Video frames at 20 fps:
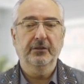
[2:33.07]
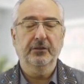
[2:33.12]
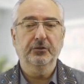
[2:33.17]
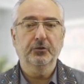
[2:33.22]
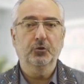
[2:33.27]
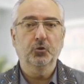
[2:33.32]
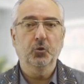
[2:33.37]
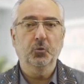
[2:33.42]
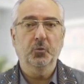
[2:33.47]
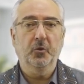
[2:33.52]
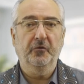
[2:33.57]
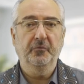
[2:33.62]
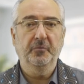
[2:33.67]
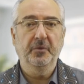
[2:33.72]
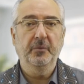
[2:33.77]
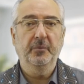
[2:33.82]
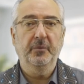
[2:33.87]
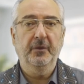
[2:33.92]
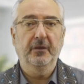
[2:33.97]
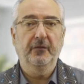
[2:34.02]
this group
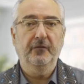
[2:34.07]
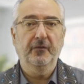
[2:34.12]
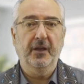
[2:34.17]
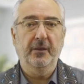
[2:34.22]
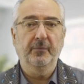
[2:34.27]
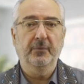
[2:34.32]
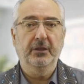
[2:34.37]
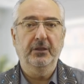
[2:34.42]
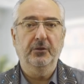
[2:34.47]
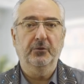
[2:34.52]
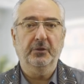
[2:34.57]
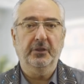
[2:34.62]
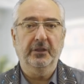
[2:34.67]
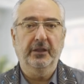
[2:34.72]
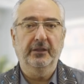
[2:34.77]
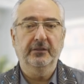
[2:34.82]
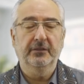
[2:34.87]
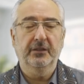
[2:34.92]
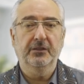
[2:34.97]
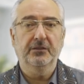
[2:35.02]
of people, family,
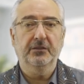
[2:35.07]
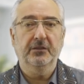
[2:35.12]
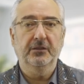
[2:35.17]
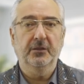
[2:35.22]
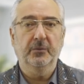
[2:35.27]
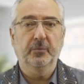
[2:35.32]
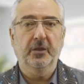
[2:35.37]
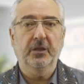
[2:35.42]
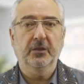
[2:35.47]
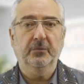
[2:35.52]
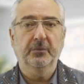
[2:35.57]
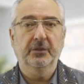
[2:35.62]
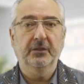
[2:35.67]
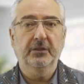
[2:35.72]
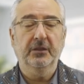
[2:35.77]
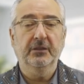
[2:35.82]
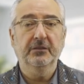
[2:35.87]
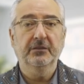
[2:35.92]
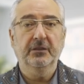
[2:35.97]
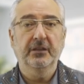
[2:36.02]
organization,
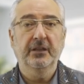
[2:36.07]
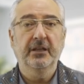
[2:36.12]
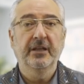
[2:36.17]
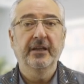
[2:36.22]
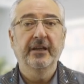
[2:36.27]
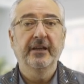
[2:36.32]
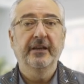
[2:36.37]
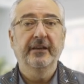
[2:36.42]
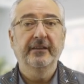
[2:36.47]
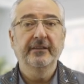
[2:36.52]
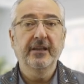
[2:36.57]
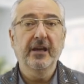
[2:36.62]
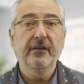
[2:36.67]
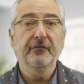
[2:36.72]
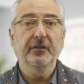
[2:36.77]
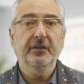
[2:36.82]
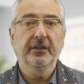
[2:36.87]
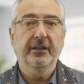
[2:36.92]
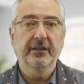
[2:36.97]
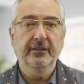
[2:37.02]
department, country,
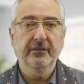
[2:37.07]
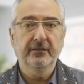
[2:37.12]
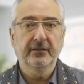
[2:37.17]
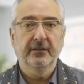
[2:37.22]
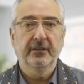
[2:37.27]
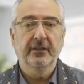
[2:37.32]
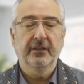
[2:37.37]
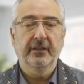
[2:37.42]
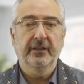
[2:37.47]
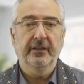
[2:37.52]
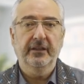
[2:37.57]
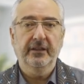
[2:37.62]
navigate,